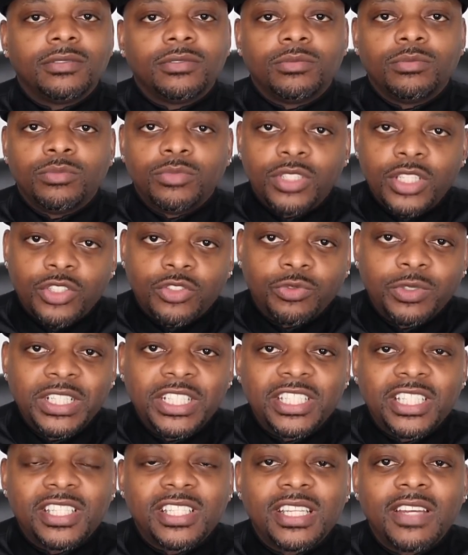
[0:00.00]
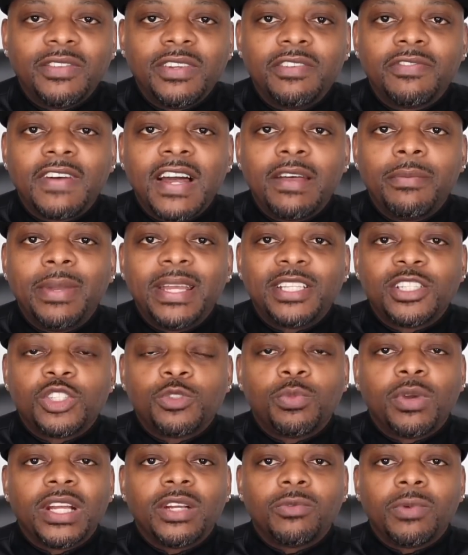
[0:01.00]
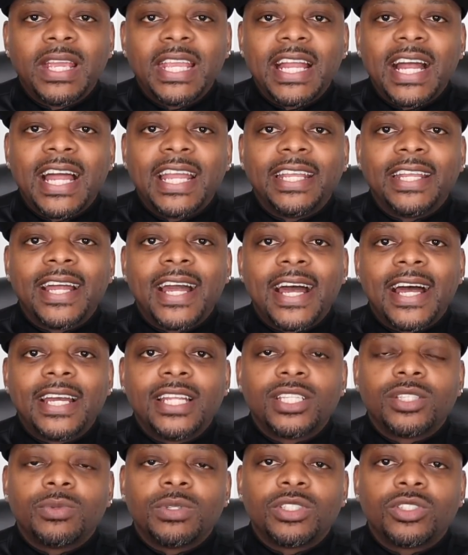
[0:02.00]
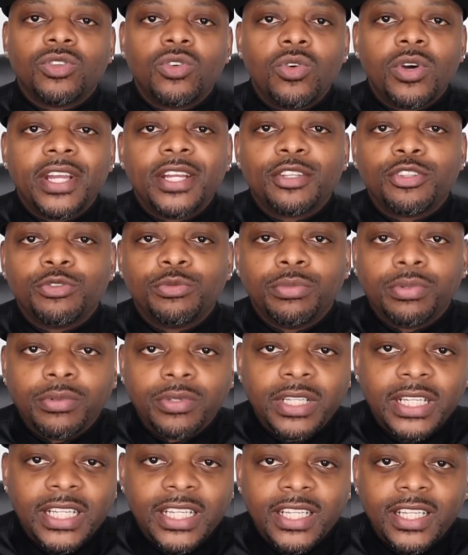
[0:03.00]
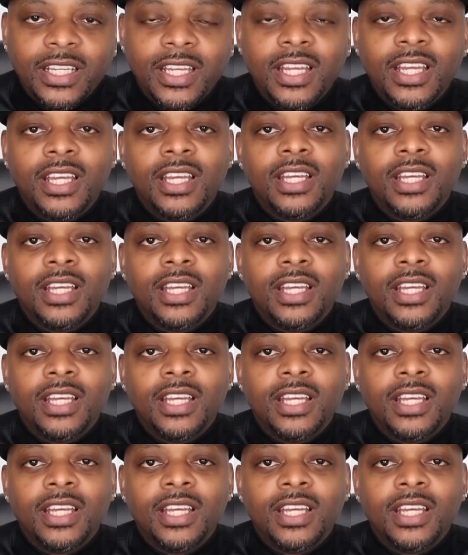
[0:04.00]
this recent 75 basis point rate hike, guys, was going to bring